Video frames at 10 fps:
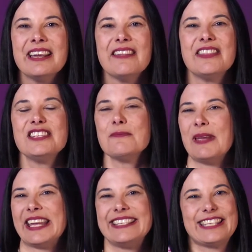this
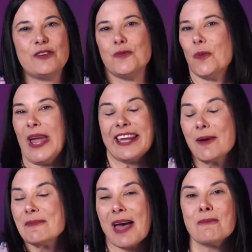man didn't wake
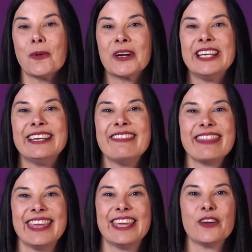up that morning and
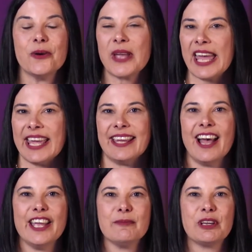think, okay,
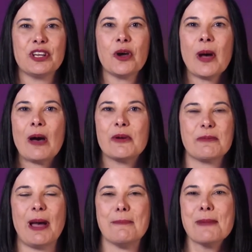I am going to go out with
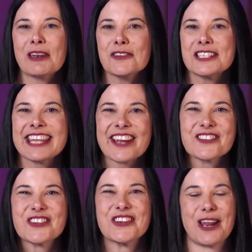my metal
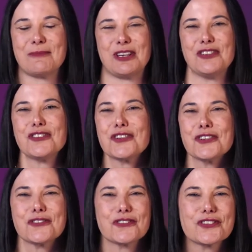detector and I'm going to
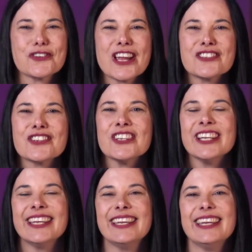search for treasure.
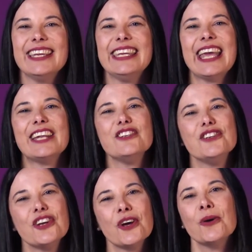He had
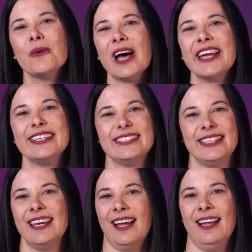no
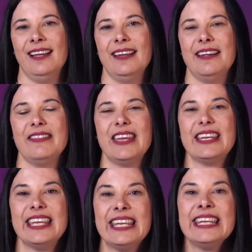idea that
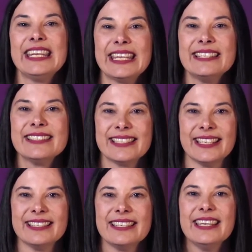in an
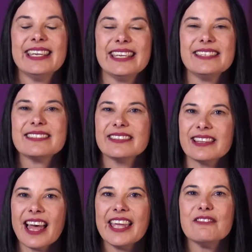instant his
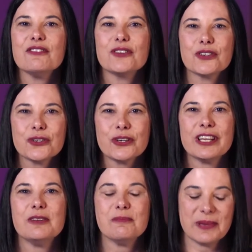life
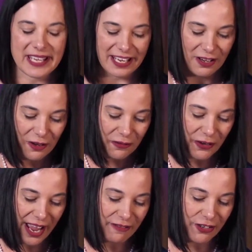could be
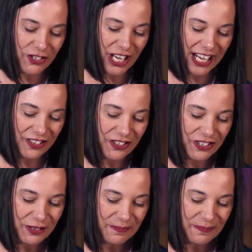forever changed.